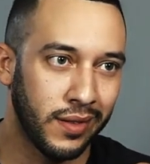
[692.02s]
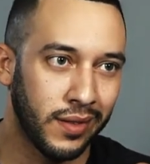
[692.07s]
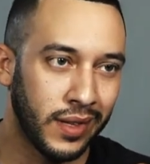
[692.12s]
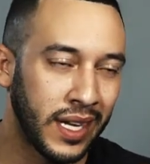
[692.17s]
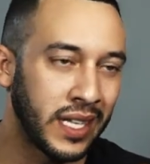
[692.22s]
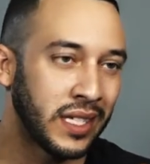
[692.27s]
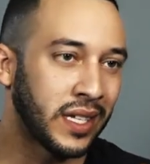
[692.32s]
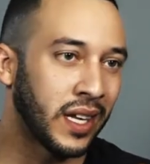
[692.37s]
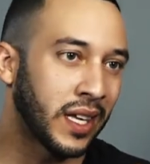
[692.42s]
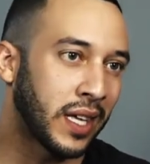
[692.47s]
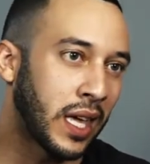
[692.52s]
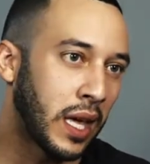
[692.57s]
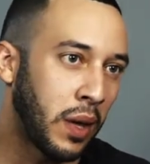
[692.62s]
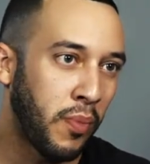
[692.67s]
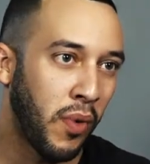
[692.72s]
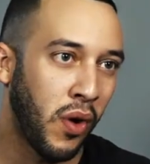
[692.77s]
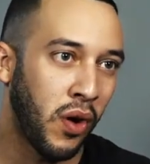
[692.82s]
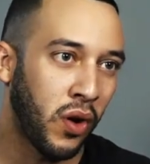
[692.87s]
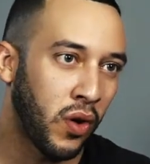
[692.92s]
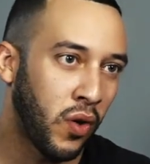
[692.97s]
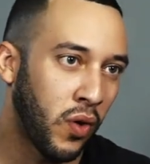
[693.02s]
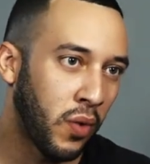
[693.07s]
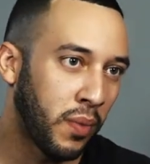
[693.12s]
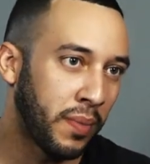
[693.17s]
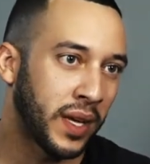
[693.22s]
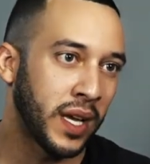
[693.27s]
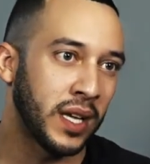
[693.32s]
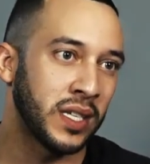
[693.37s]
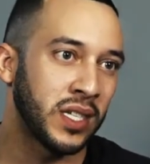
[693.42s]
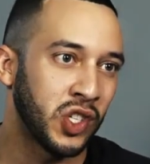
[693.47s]
then he's gonna keep on going
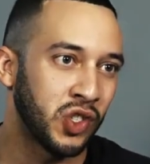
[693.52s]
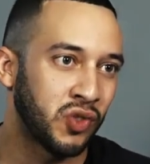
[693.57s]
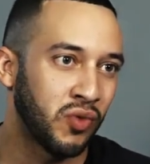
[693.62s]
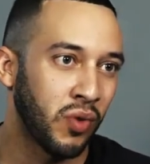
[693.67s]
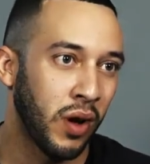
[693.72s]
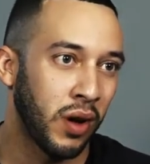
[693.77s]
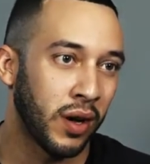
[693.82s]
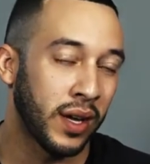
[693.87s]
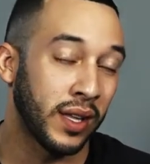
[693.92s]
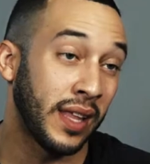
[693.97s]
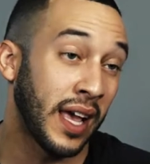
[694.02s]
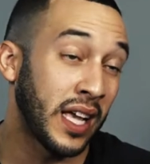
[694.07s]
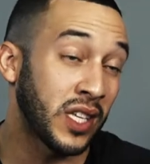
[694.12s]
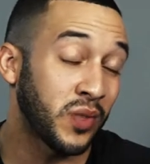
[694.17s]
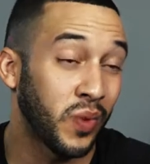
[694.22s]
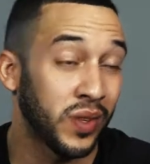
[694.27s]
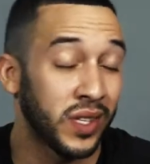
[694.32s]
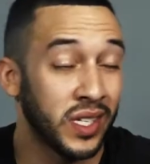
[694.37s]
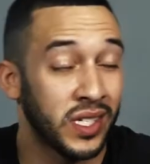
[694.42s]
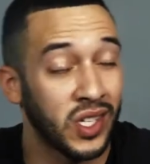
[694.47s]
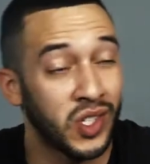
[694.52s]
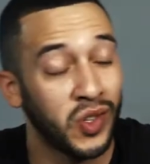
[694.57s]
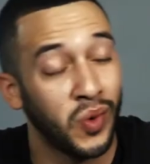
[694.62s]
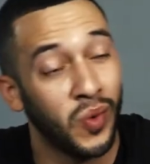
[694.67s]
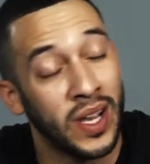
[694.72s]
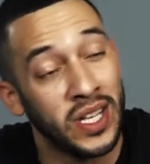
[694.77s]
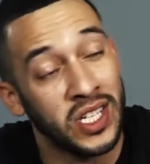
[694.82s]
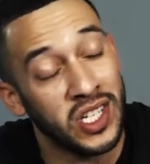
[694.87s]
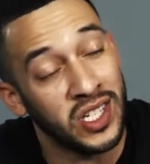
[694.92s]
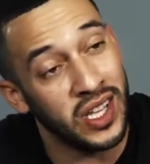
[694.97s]
because he's drunk. And that's what the
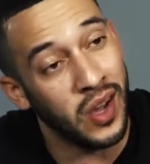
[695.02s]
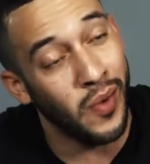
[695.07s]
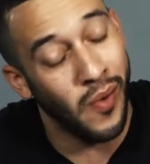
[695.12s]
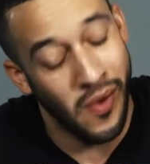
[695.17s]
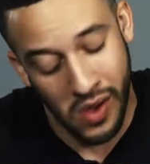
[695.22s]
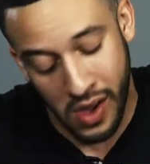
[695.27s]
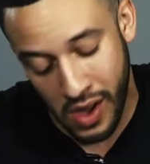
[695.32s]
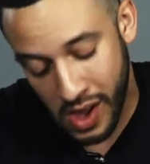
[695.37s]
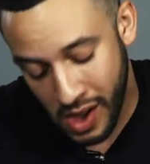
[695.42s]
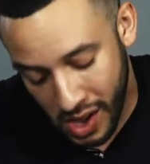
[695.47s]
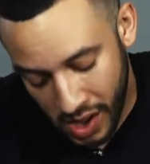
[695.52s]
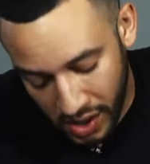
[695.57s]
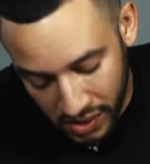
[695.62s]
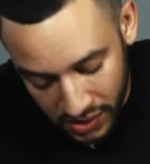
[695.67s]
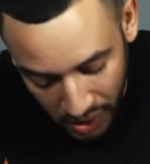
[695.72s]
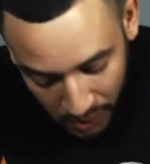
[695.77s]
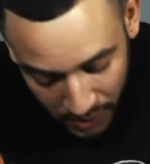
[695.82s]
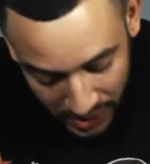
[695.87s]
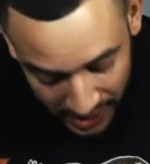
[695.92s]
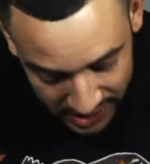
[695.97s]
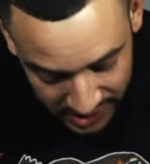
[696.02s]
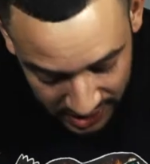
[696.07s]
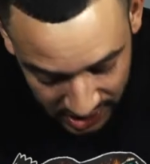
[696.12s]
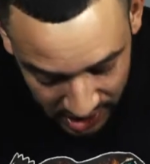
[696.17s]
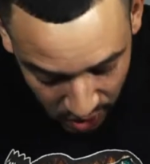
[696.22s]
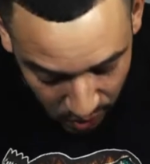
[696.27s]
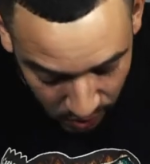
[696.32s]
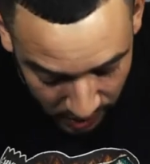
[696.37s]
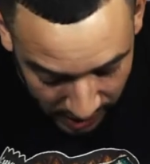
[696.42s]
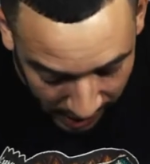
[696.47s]
situation is like that we have to
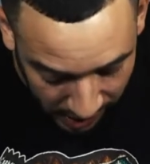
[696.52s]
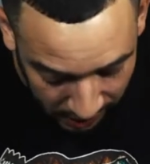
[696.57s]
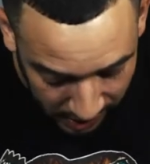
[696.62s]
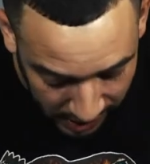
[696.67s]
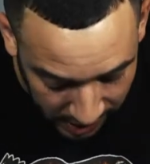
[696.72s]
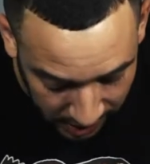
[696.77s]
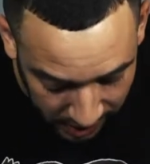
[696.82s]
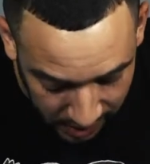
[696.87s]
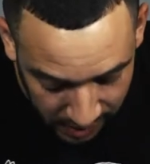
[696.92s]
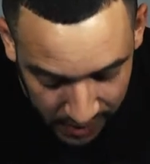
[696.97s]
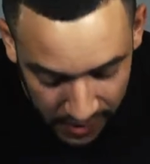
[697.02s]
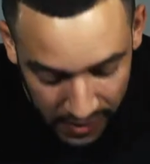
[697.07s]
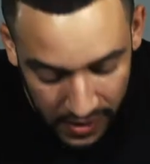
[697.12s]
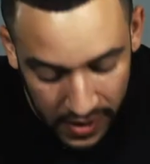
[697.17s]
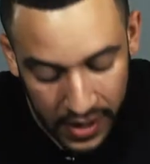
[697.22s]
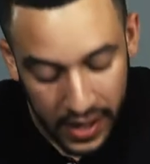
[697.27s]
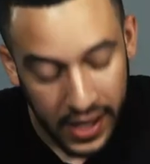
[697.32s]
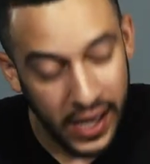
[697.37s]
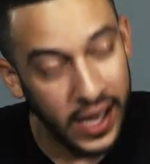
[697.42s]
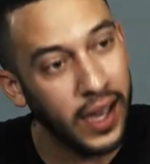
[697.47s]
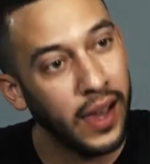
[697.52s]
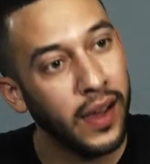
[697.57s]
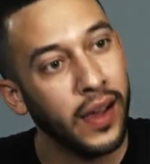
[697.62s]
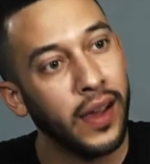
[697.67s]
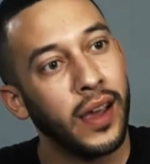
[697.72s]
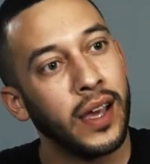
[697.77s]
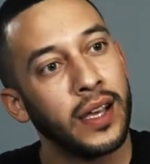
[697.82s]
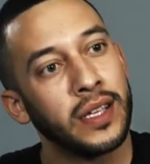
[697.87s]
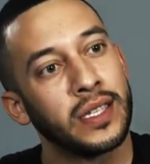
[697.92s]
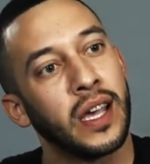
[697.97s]
deal with out here
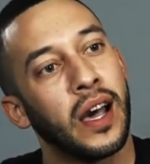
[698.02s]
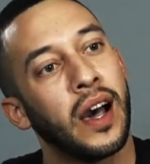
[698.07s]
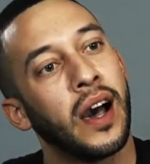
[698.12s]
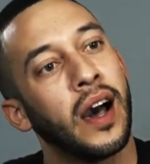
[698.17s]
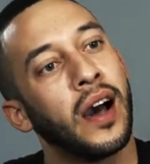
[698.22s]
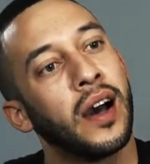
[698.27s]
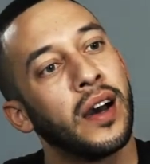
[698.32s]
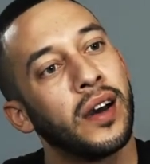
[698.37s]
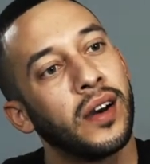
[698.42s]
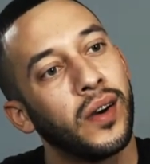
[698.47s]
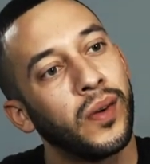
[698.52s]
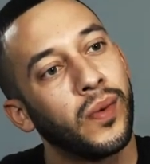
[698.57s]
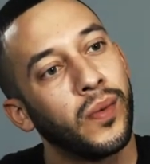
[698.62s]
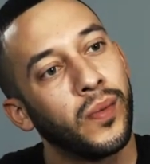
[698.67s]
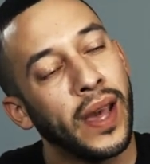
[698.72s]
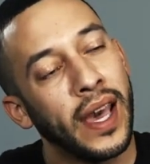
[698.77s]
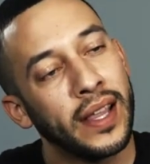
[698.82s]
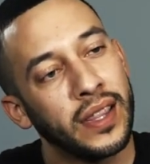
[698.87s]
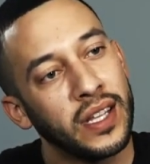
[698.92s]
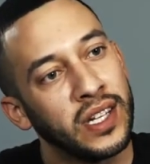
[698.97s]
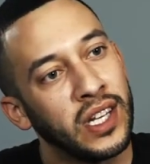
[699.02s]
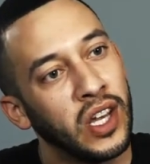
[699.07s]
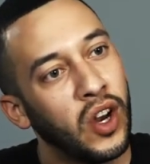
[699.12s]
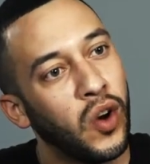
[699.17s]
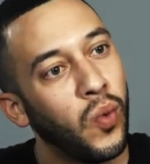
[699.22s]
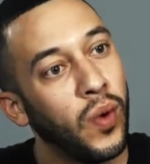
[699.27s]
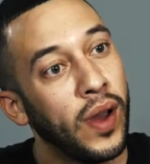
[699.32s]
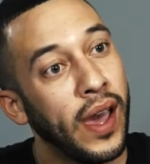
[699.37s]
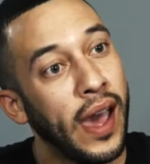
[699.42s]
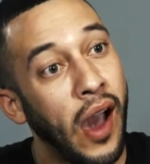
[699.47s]
is uh, we have to
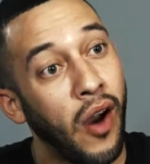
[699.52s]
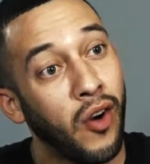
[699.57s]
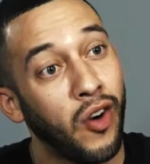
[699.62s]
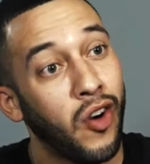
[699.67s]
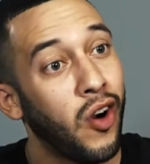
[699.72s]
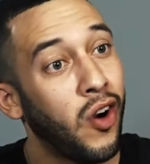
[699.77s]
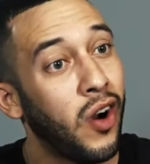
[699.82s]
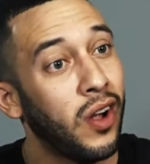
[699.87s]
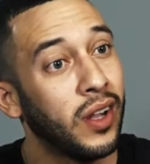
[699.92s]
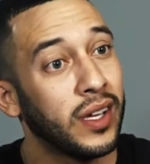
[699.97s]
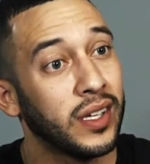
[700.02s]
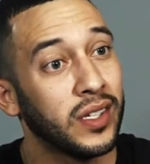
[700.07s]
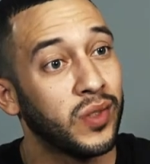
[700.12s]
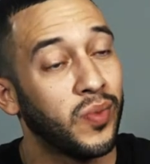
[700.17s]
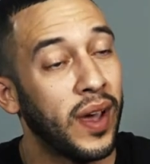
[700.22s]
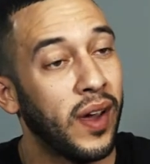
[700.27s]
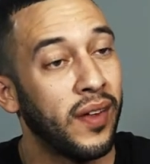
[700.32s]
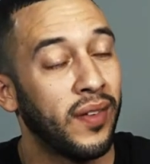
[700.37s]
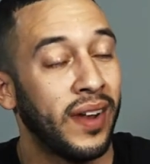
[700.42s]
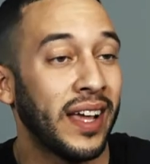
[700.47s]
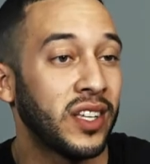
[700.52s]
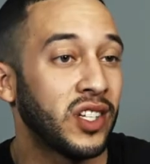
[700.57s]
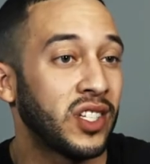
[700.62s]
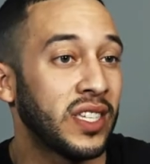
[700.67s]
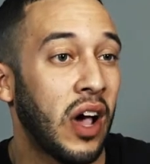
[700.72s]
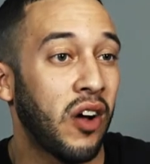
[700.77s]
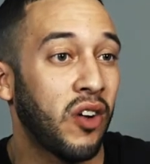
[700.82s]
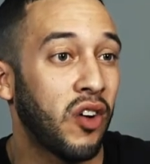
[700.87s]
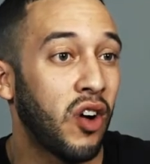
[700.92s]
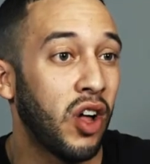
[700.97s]
deal with alcoholics. We have, not just
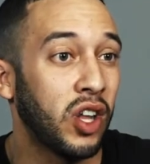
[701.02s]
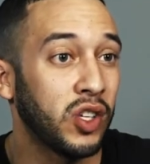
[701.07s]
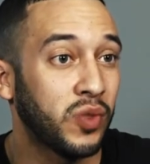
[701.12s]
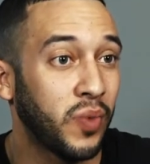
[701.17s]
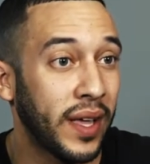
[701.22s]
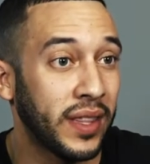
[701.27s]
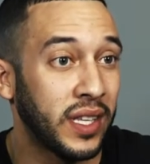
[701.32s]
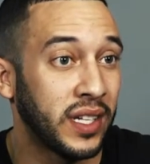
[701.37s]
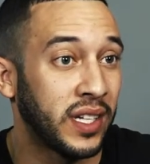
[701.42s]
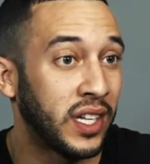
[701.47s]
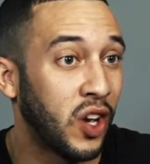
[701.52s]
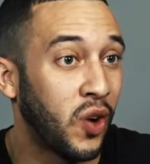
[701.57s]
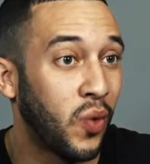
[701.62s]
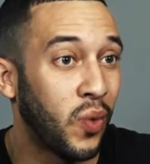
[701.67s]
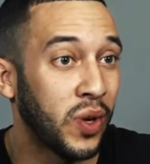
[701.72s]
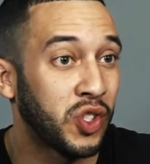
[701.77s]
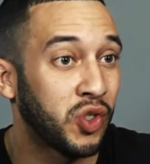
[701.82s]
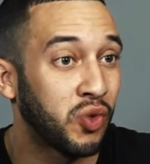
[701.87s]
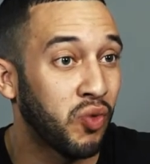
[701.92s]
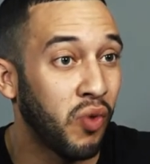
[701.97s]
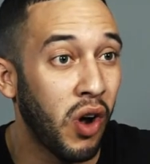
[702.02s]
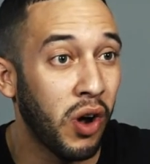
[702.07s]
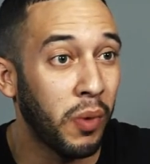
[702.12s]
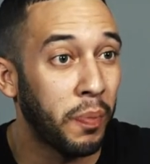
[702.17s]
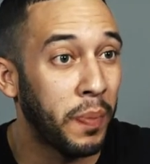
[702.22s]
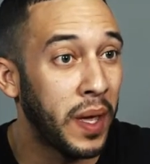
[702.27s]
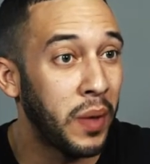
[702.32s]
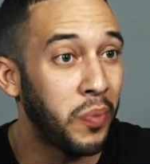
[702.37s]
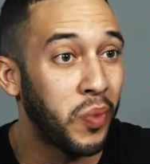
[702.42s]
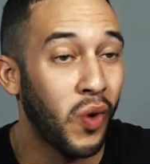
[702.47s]
alcoholics, we have to deal with drunk
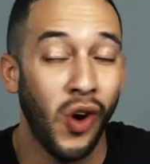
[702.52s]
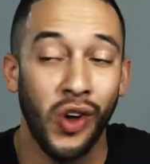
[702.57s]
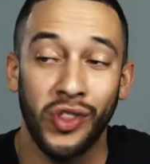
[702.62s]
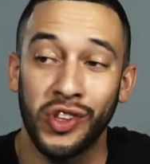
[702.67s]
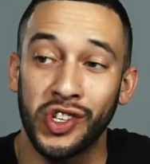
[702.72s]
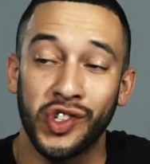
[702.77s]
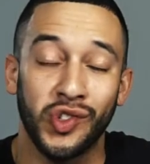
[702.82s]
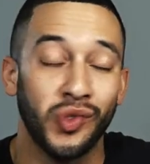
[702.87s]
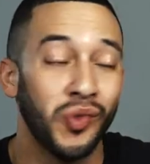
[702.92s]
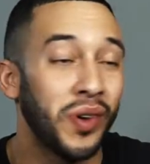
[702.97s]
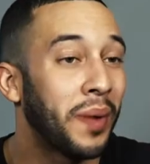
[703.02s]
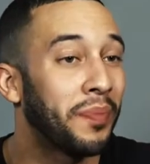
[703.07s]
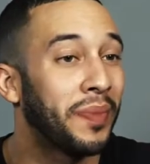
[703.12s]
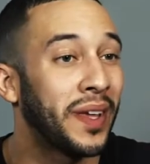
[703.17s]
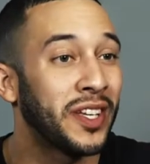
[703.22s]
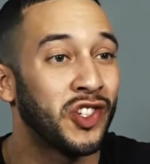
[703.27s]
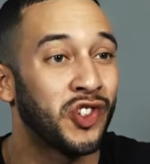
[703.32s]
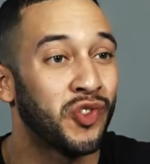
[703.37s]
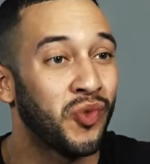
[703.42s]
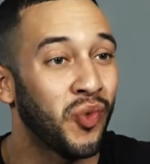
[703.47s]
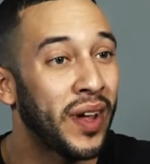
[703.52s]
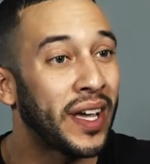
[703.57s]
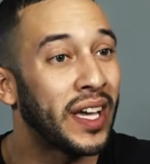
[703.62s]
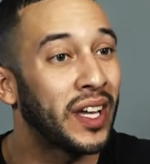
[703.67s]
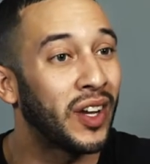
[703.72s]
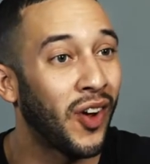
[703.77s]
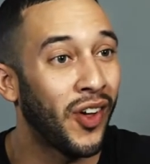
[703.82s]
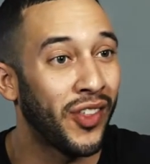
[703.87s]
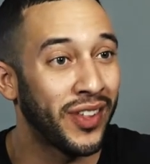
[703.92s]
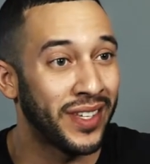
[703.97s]
people on the strip that's
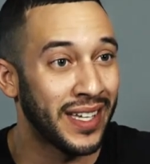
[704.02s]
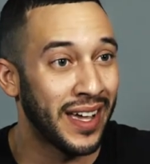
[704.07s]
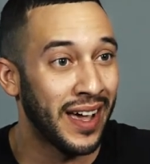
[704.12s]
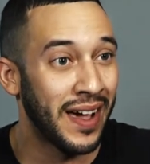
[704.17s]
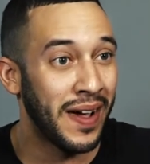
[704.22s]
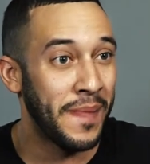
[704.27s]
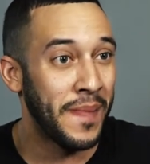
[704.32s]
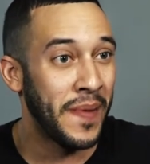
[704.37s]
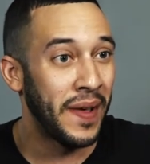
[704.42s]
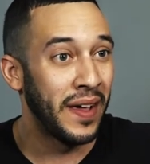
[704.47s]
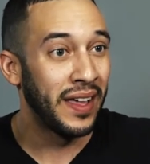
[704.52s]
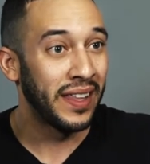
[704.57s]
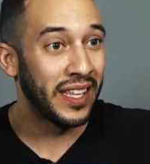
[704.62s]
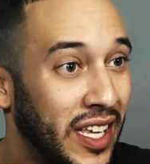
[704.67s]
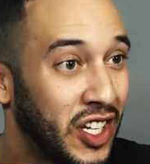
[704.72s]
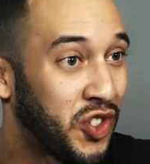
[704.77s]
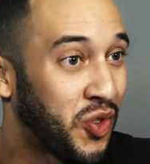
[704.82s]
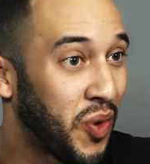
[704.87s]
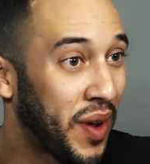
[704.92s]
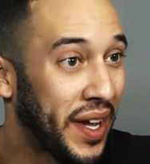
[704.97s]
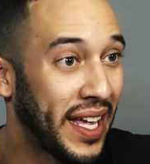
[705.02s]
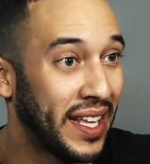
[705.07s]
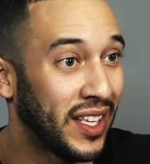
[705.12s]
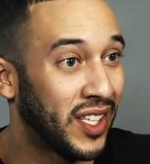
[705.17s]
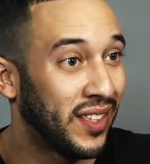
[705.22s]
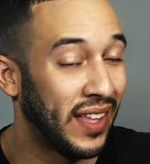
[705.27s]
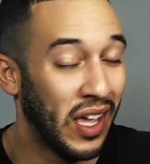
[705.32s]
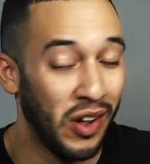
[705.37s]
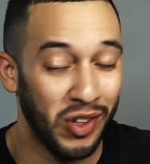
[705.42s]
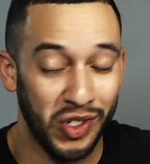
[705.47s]
drinking all the time, that's drinking,
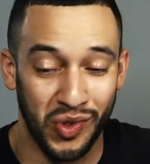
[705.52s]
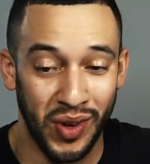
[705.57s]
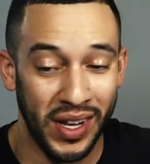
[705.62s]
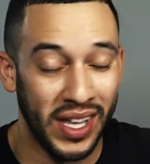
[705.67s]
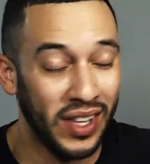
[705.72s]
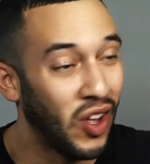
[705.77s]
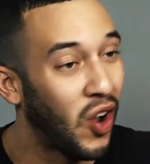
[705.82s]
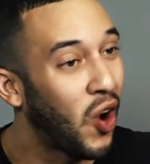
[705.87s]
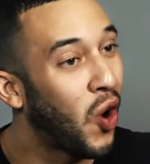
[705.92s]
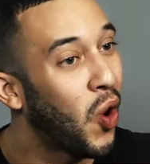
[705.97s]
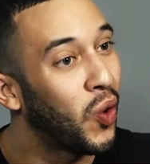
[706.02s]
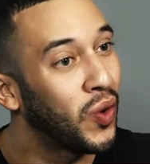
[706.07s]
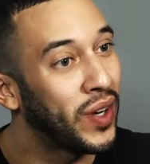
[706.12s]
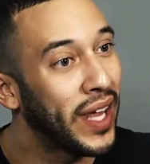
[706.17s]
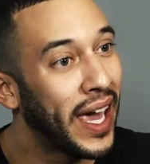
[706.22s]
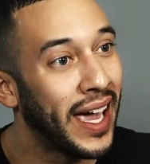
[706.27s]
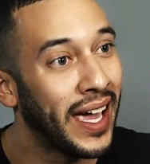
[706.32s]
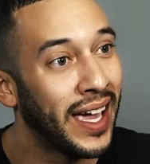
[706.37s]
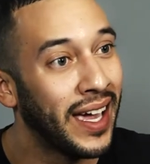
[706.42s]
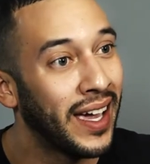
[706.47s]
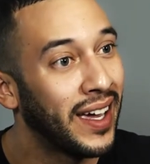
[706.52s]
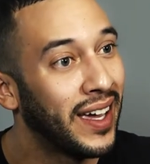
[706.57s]
that was drinking the whole day,